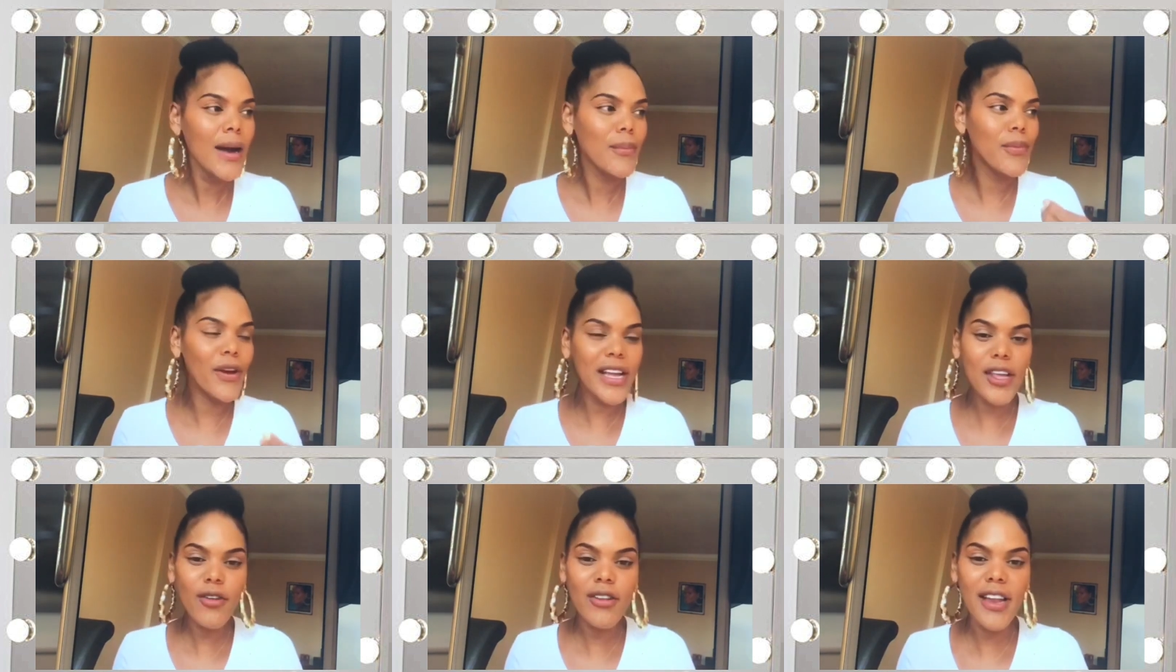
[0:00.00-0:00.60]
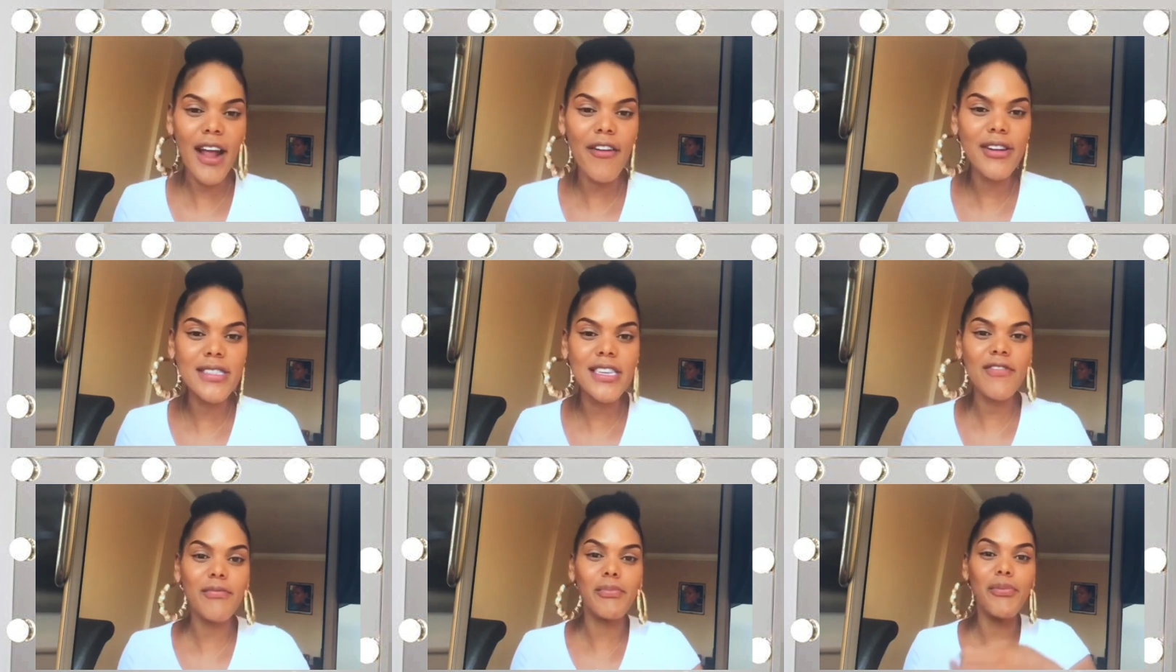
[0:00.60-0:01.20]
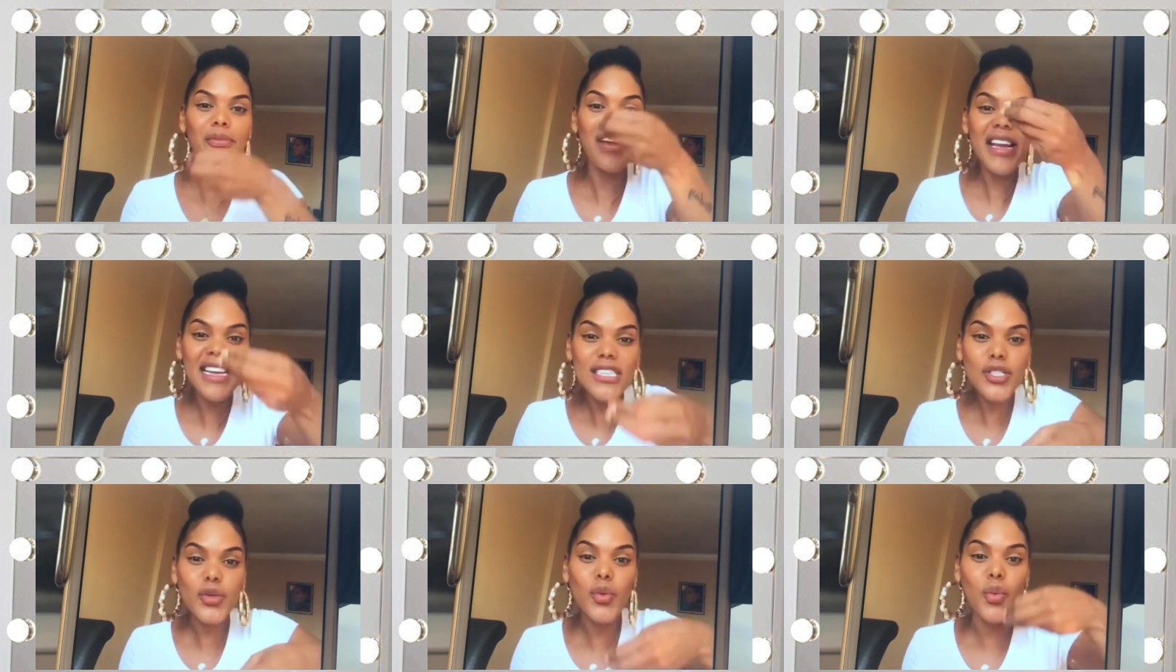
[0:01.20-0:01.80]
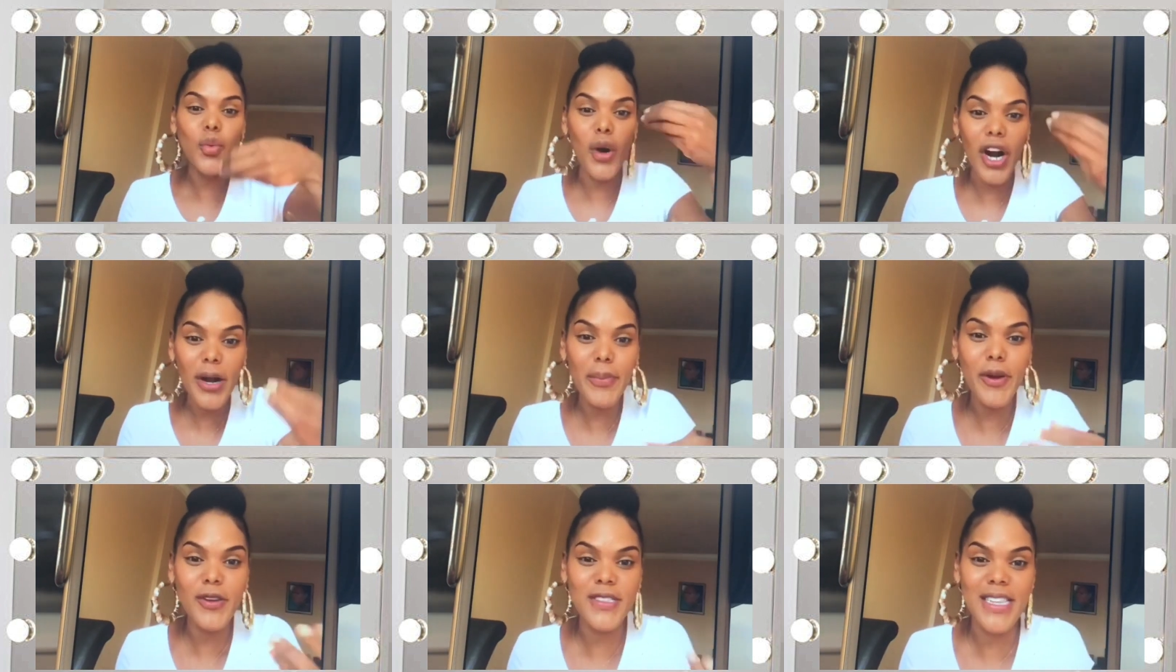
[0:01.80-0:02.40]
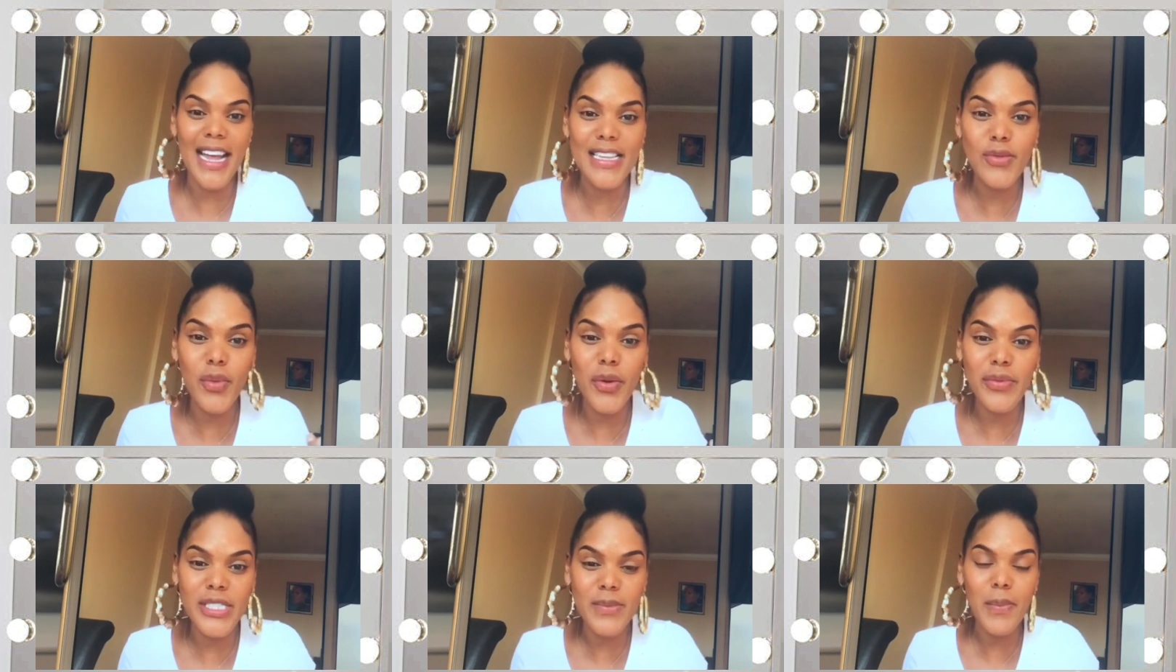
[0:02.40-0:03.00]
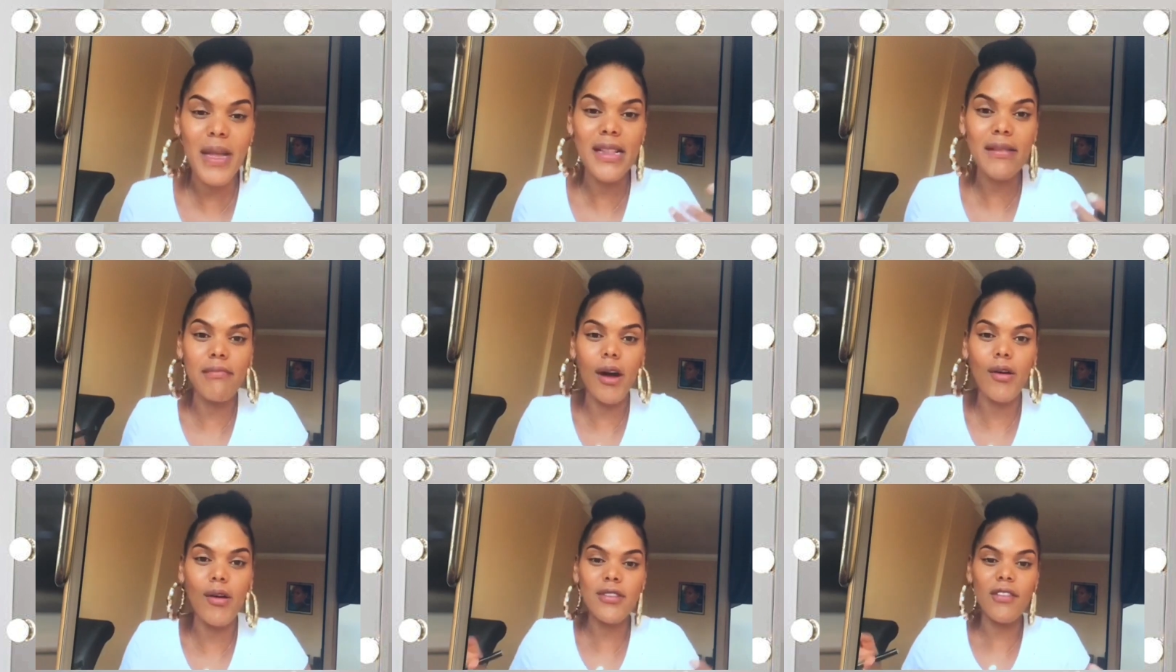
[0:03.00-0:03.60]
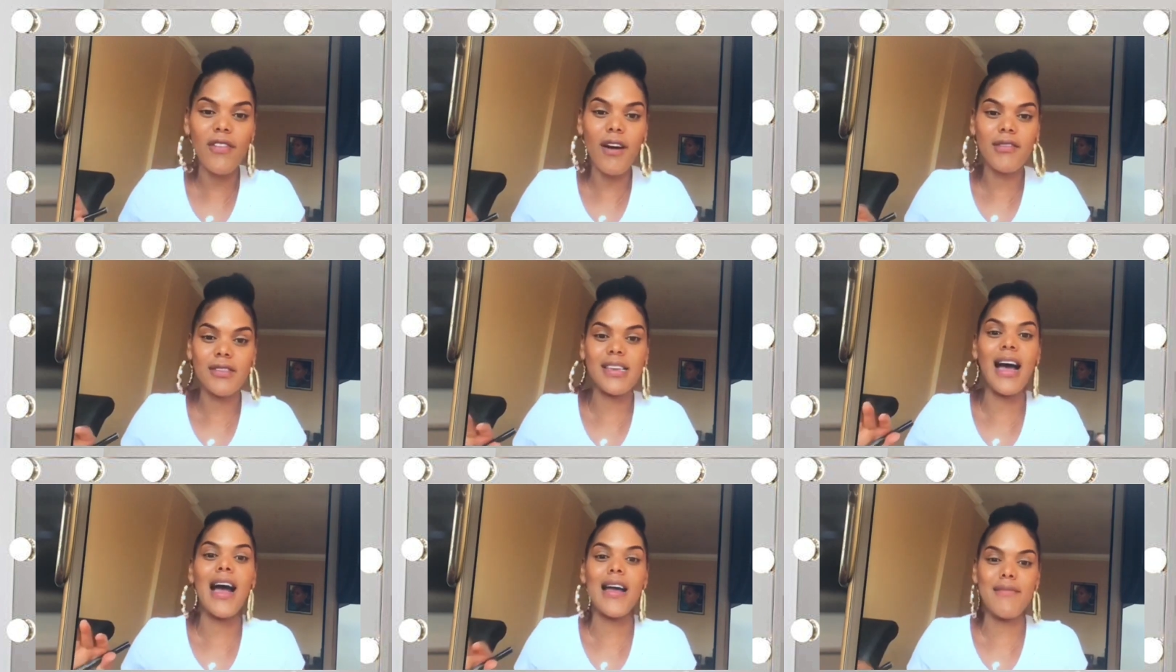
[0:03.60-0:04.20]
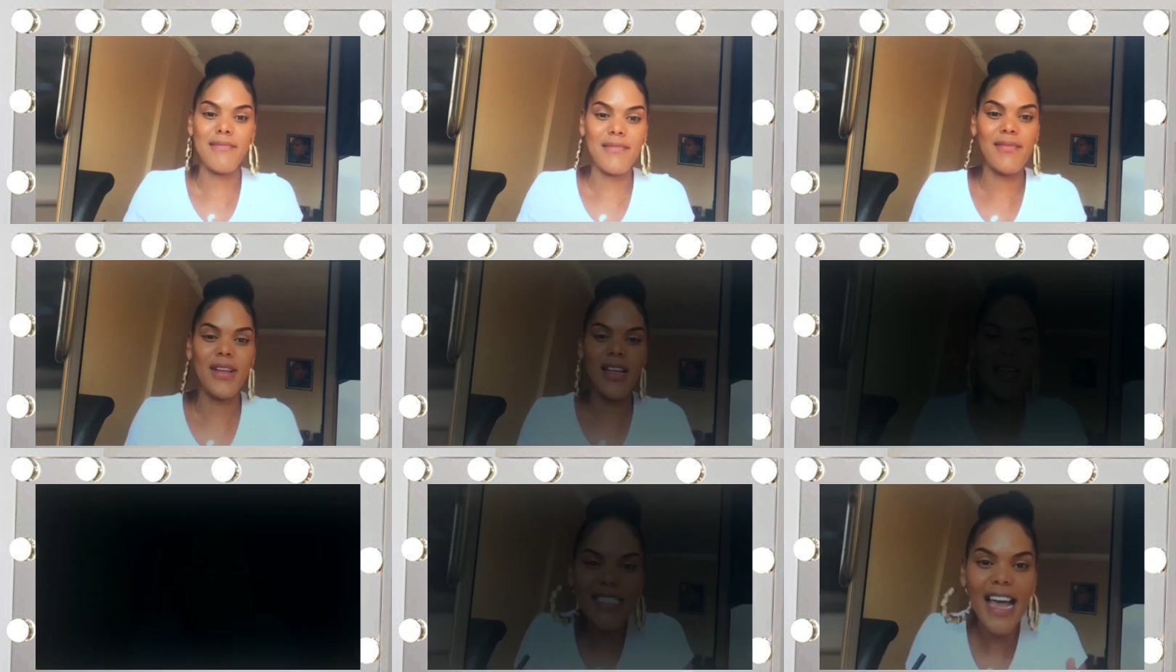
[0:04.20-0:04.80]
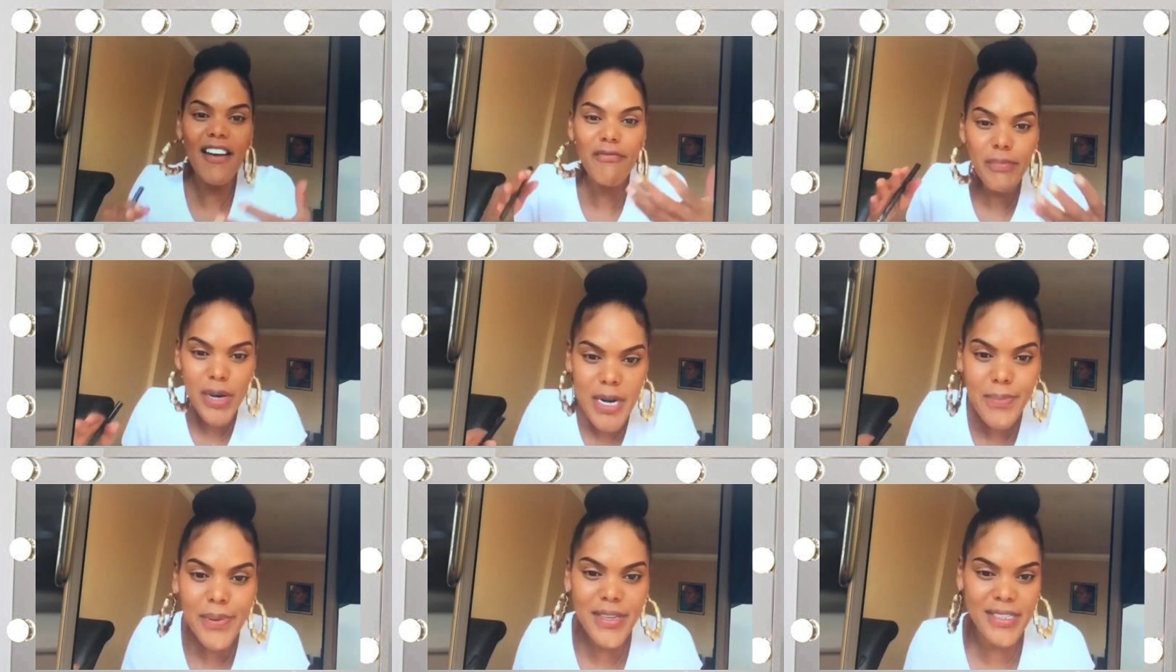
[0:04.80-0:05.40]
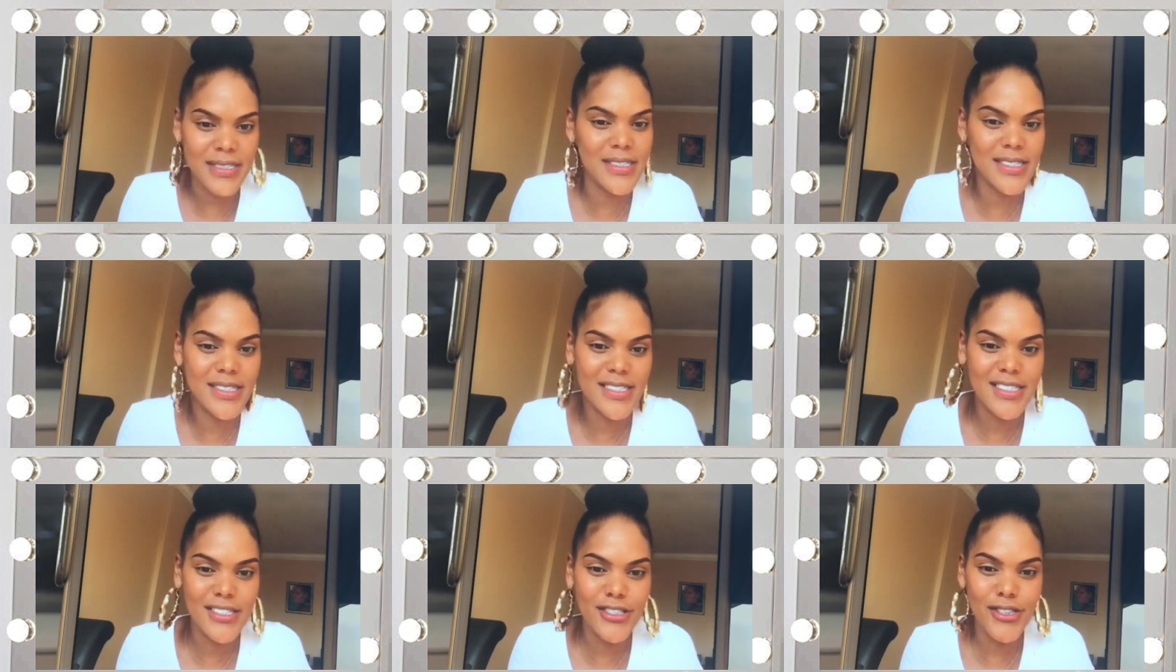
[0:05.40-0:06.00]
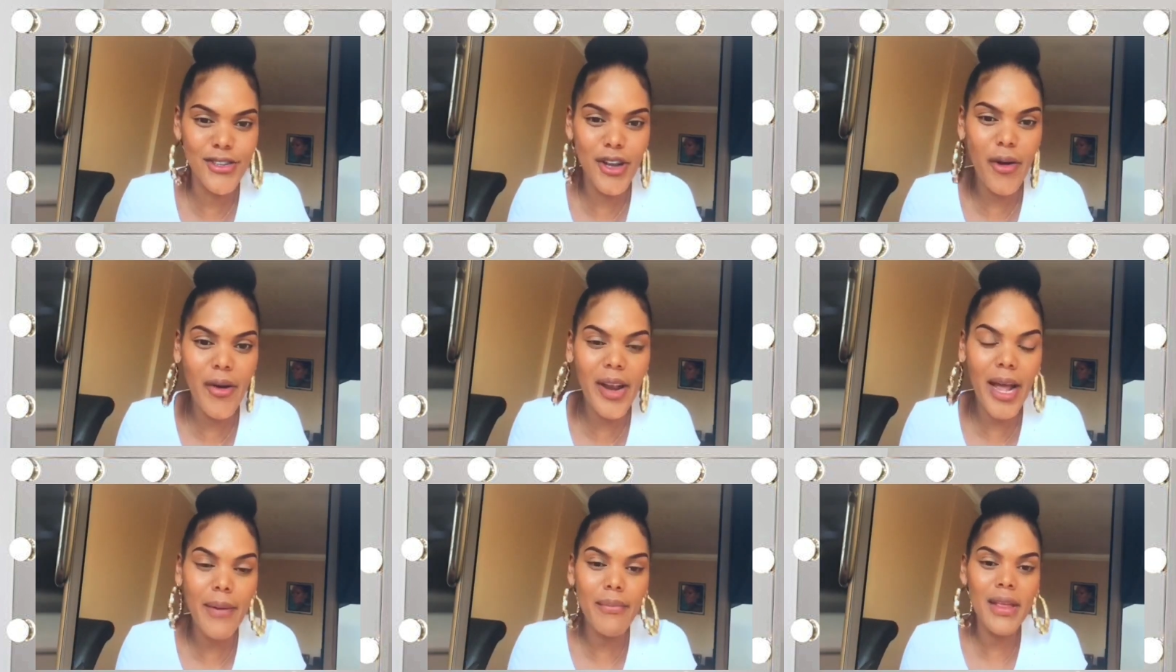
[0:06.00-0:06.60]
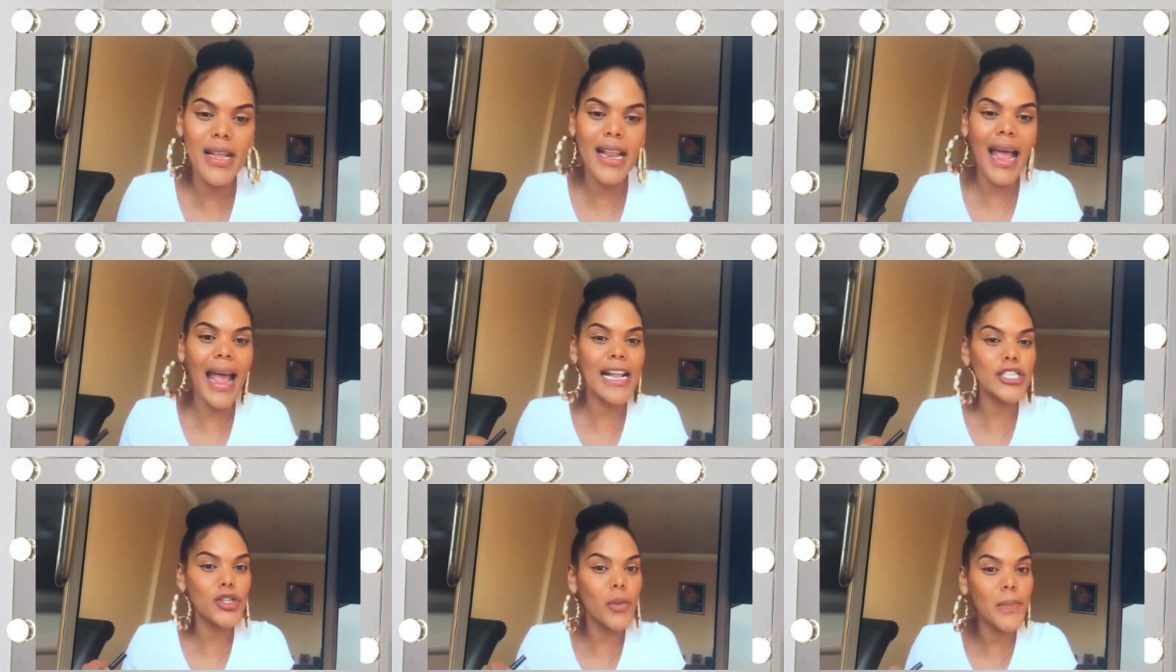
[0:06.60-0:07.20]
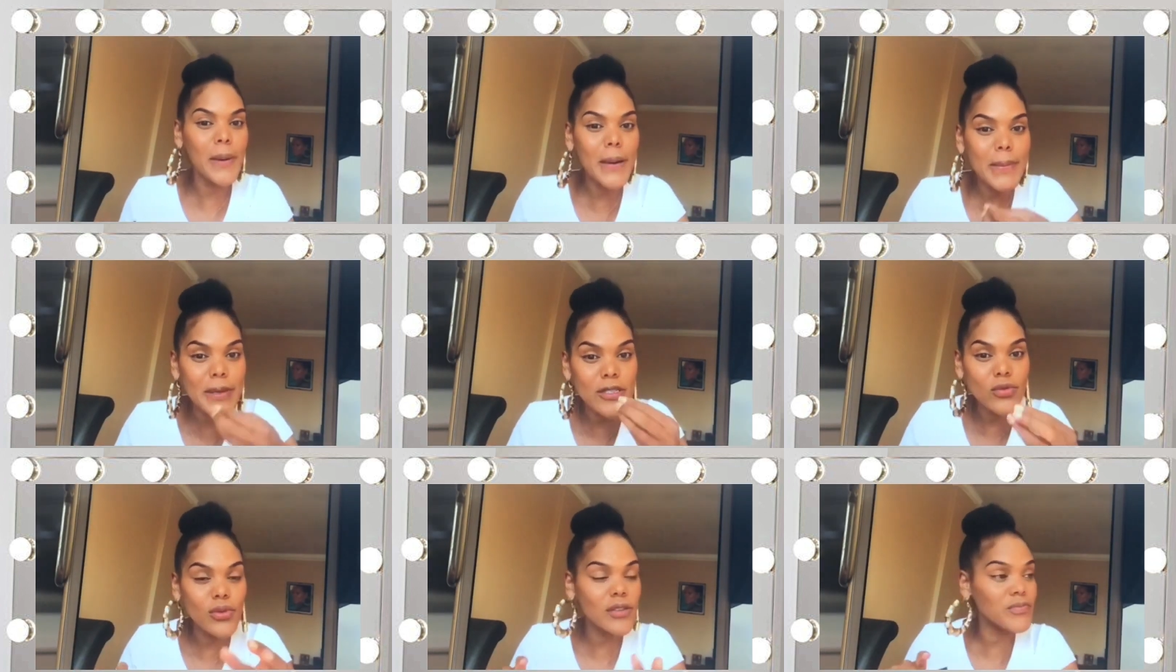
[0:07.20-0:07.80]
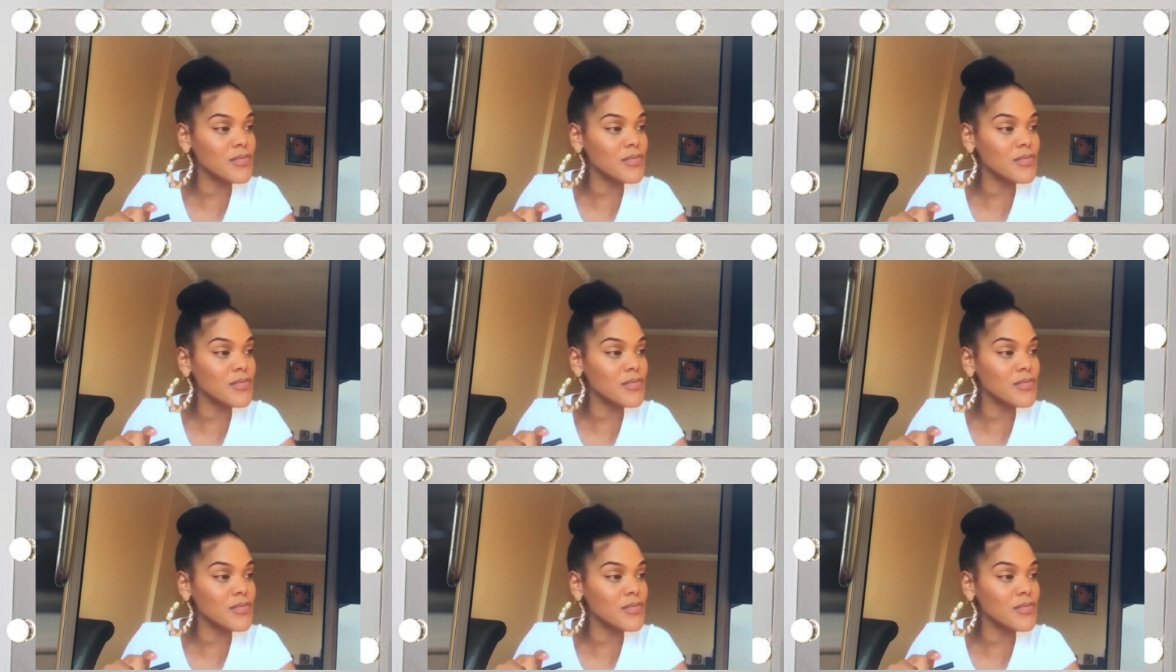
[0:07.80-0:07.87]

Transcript: Bring your narrative, bring it to work, because that's where we spend most of our time. You must have purpose. Do you know what I mean? And your purpose will